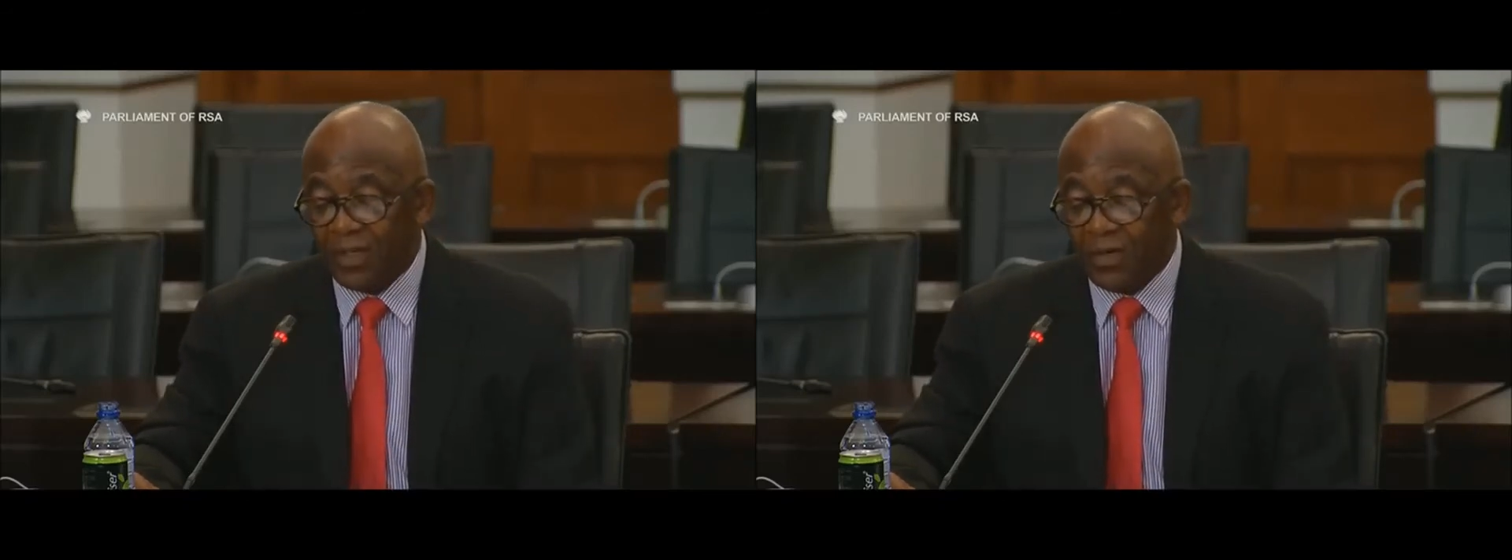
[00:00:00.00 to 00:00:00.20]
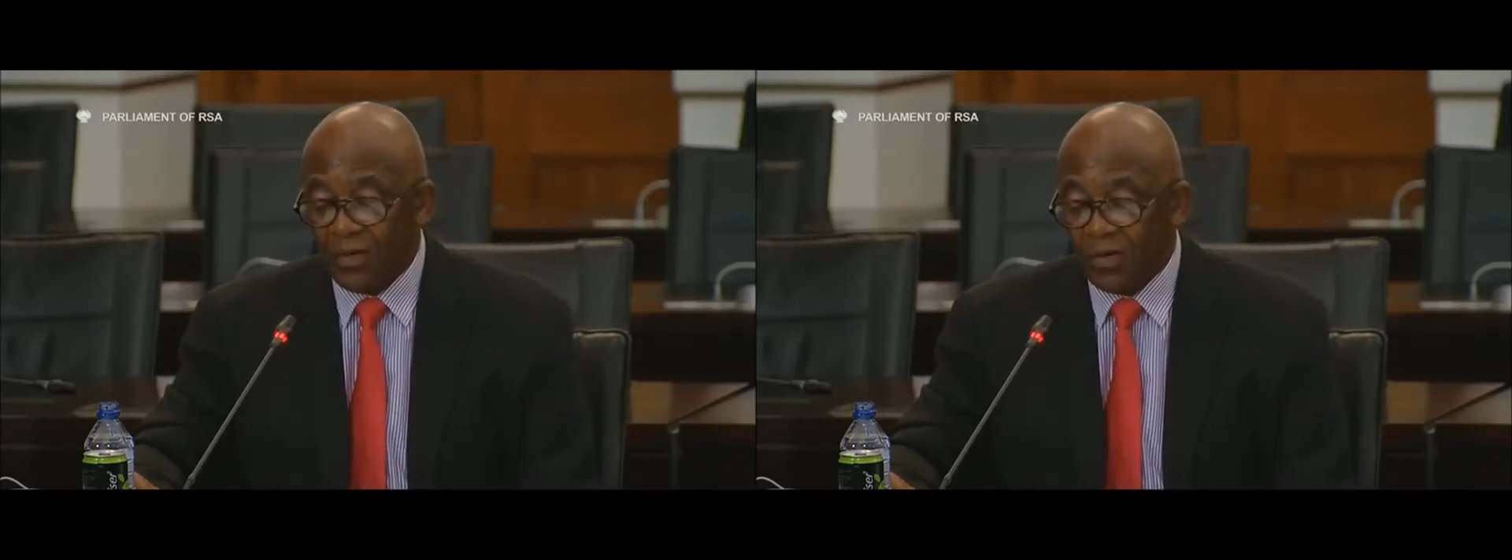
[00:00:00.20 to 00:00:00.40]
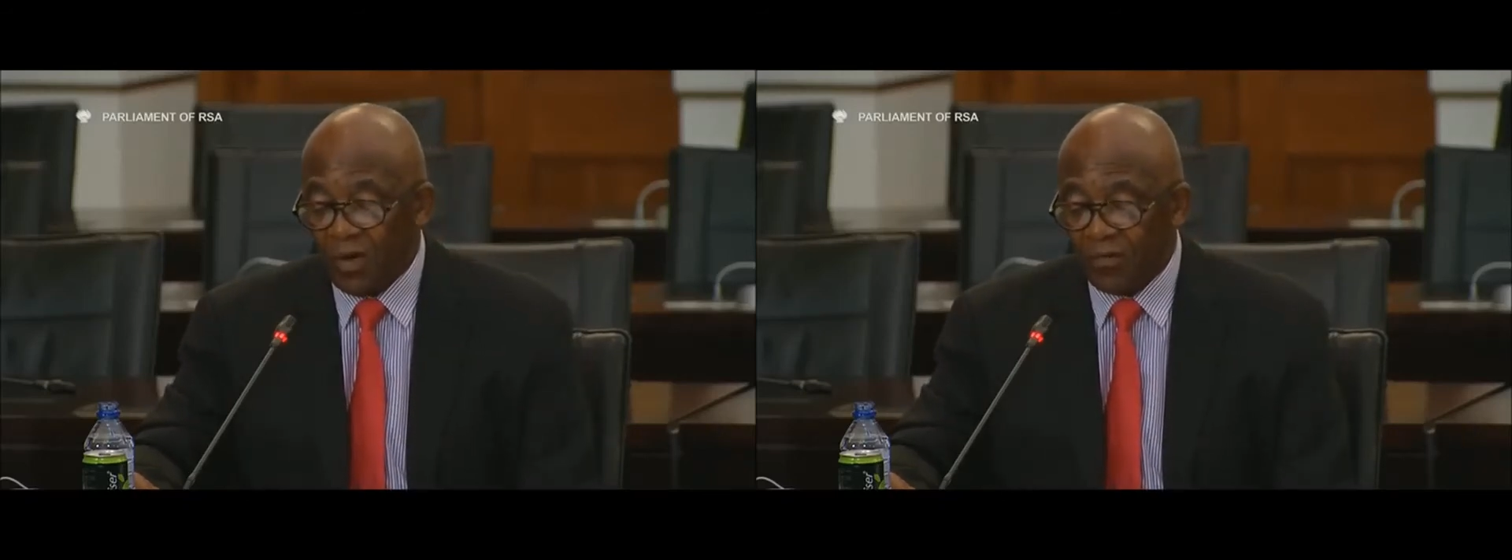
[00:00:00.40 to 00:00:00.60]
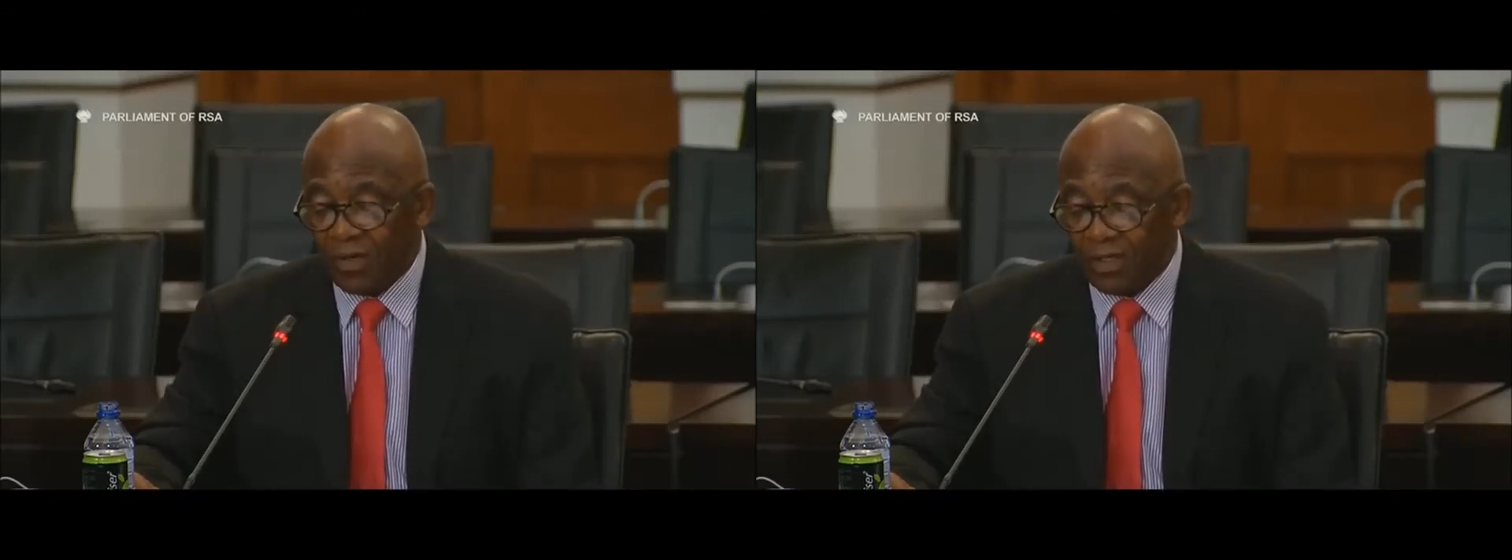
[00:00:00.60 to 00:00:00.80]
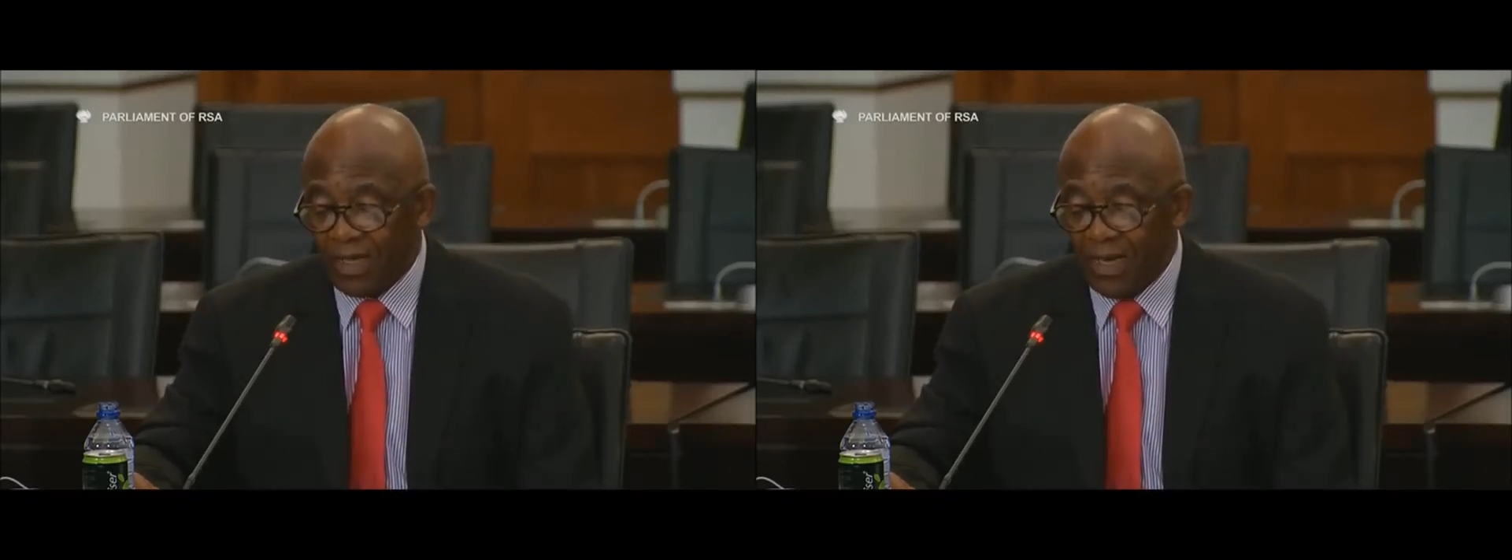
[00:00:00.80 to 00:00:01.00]
The
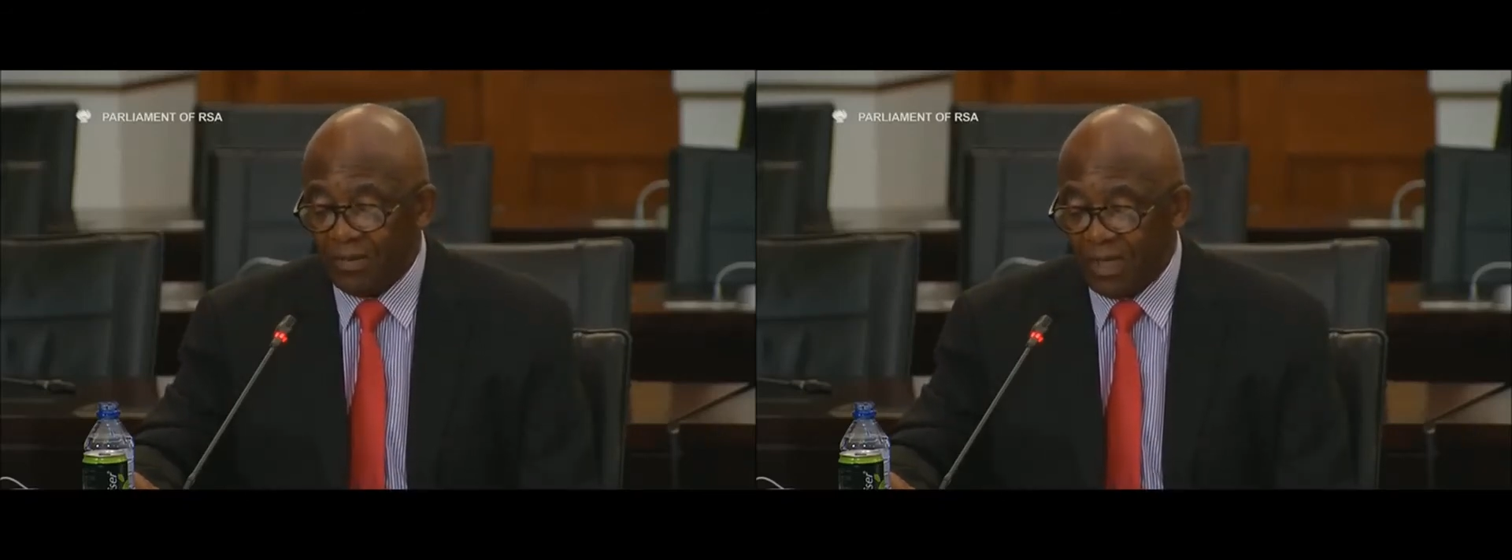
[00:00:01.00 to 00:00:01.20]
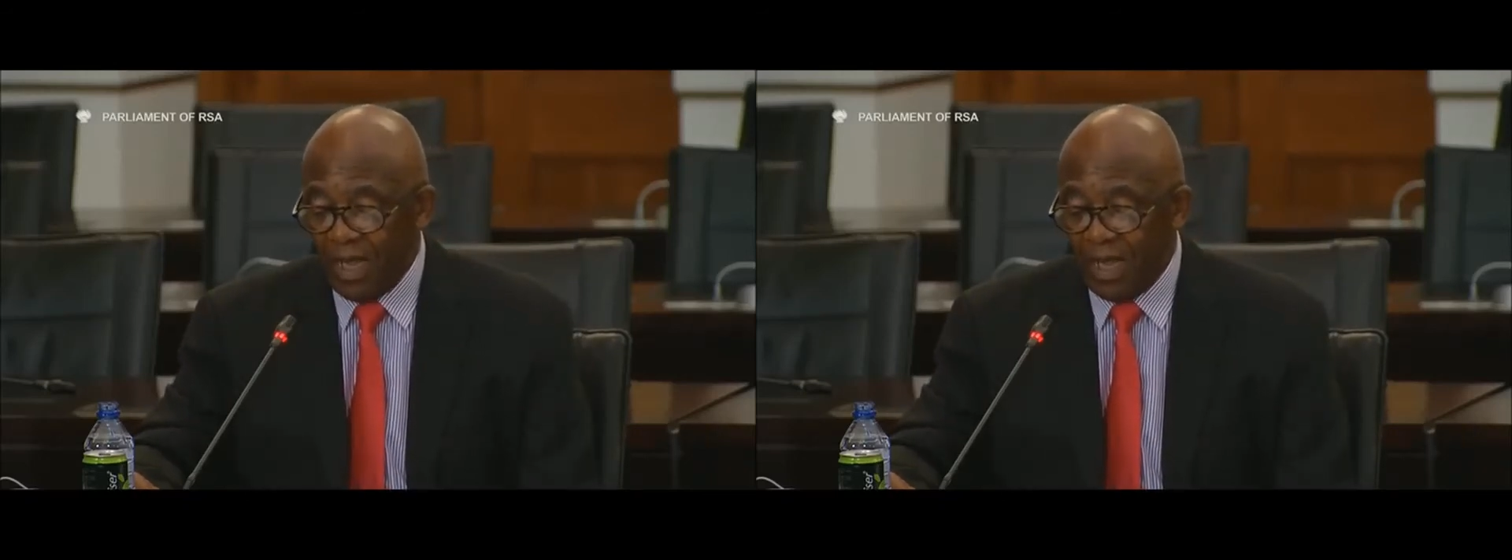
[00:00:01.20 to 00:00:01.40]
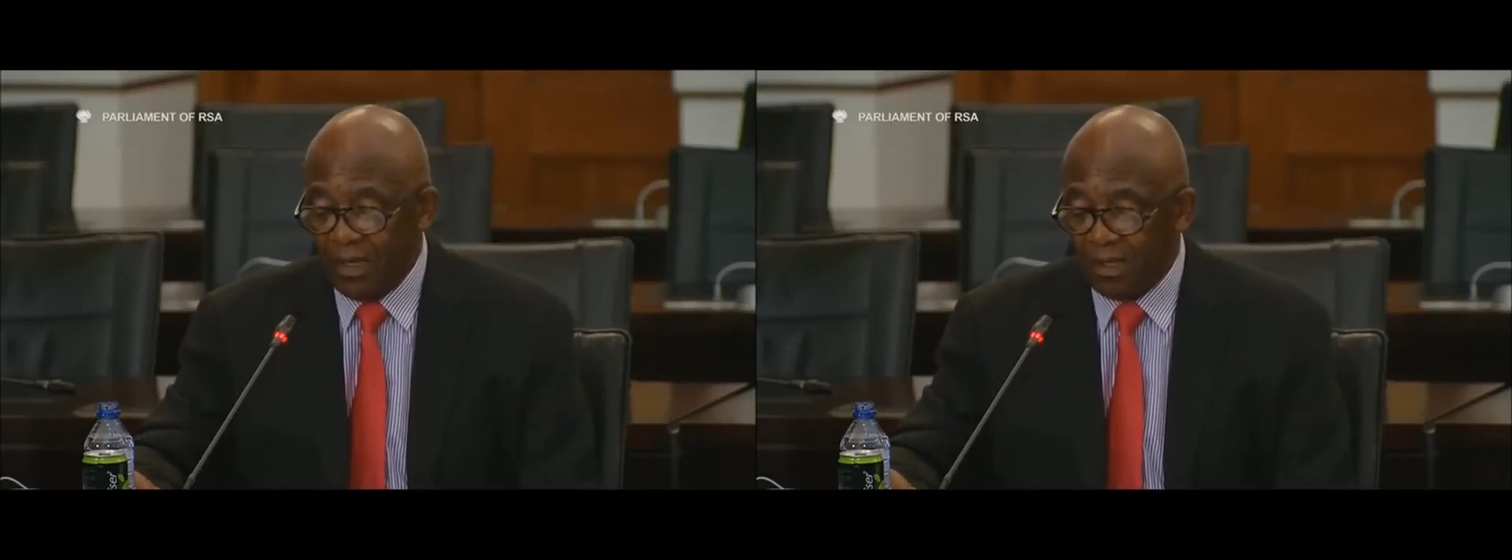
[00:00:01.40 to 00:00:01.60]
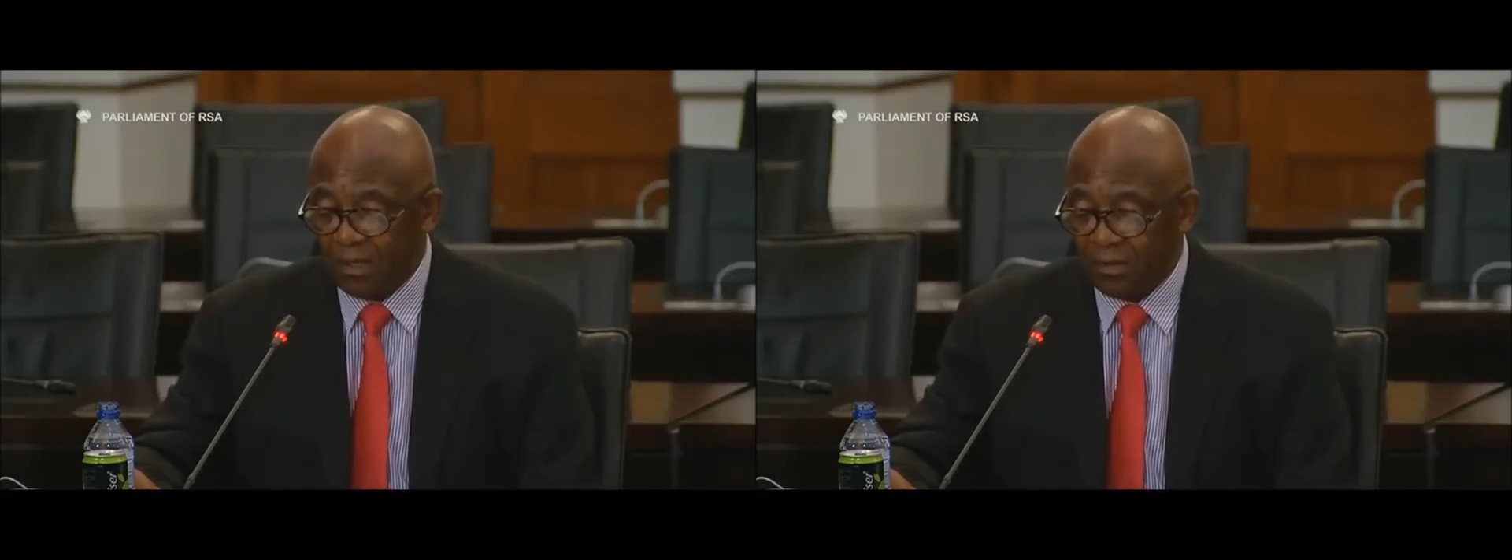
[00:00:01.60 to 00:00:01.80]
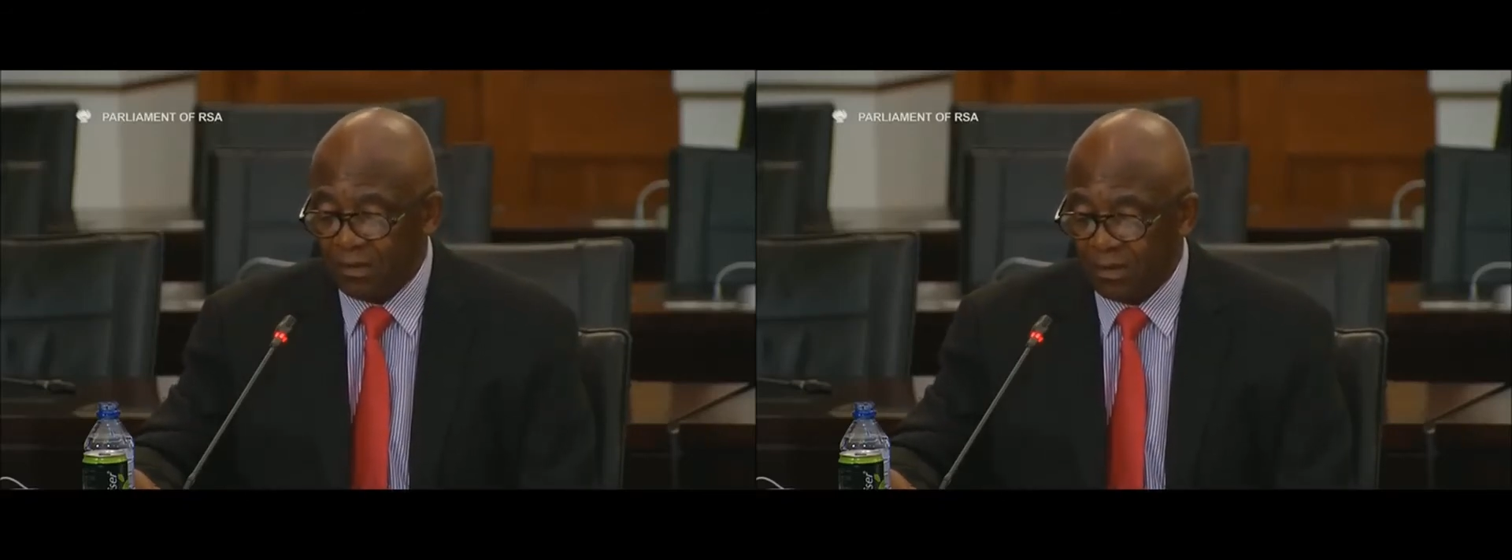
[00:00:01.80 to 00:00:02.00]
afternoon of the same
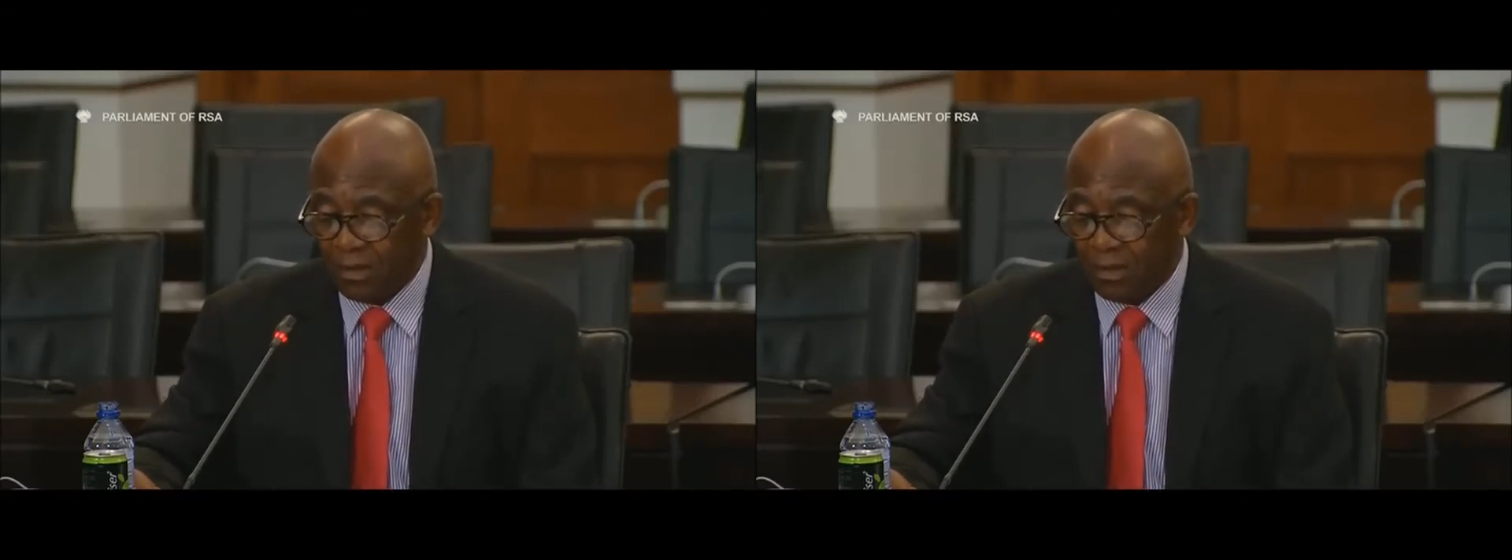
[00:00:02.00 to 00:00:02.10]
day,